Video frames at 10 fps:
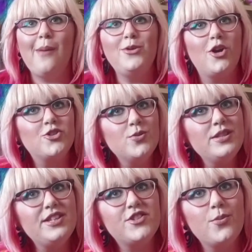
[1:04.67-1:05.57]
I'm not
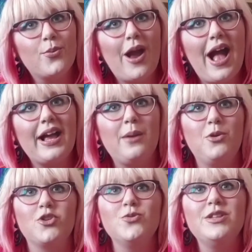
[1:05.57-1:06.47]
doing this to brag,
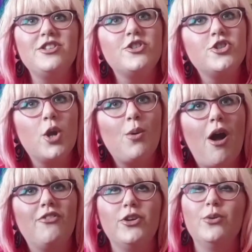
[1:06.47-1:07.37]
I'm not doing this to show
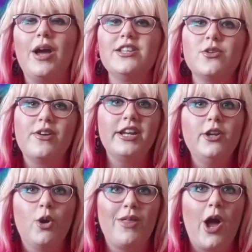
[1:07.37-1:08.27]
off, you guys
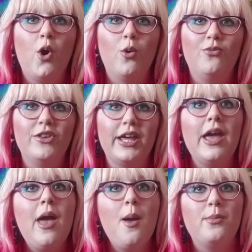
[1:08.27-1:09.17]
already know that
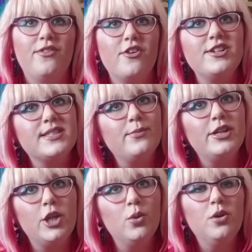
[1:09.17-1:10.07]
hopefully, but if there is
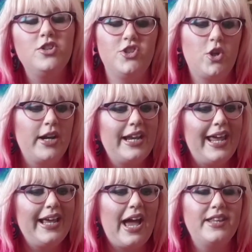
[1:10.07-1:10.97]
someone new
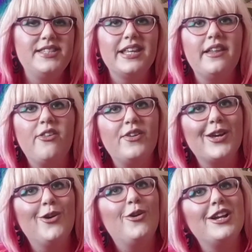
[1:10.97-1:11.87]
joining and seeing this
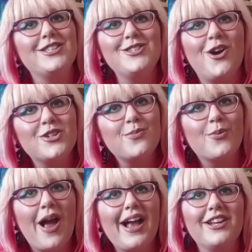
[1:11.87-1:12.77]
video, it's not
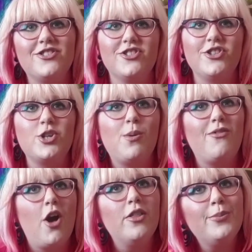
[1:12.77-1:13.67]
to brag, it's just to
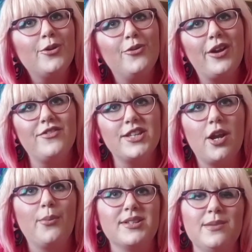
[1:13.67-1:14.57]
show off all the beautiful gifts
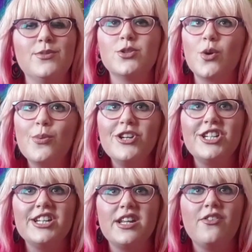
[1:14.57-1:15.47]
I got because I'm so
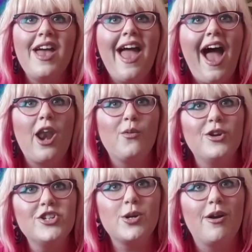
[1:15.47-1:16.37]
appreciative and I
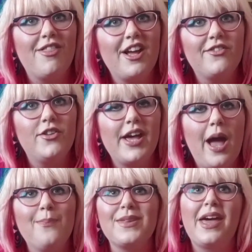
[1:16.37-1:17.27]
want to show how thankful I
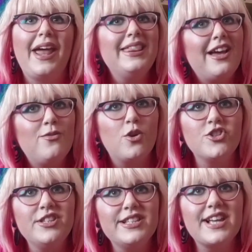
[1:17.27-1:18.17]
am and I love
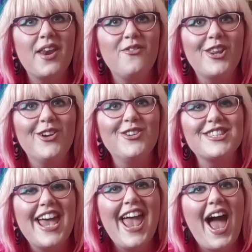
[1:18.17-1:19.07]
watching these kind of
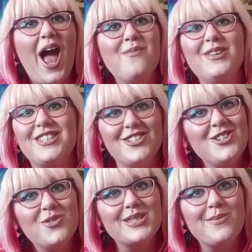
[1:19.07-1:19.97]
videos, I'm
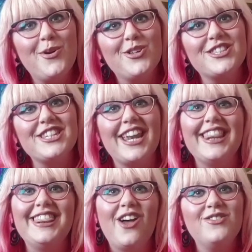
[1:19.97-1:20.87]
such a nosy person,
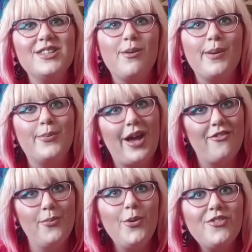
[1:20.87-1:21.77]
I love seeing what people
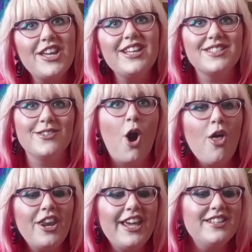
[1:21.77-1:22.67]
get for birthdays and
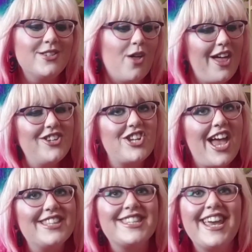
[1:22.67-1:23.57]
holidays and all that
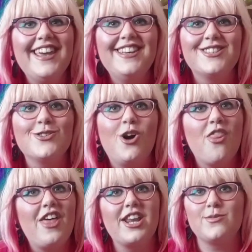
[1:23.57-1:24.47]
jazz,
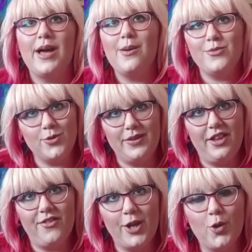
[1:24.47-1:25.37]
so that is why I'm
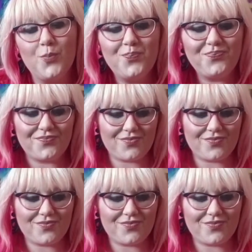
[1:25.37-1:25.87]
doing this video.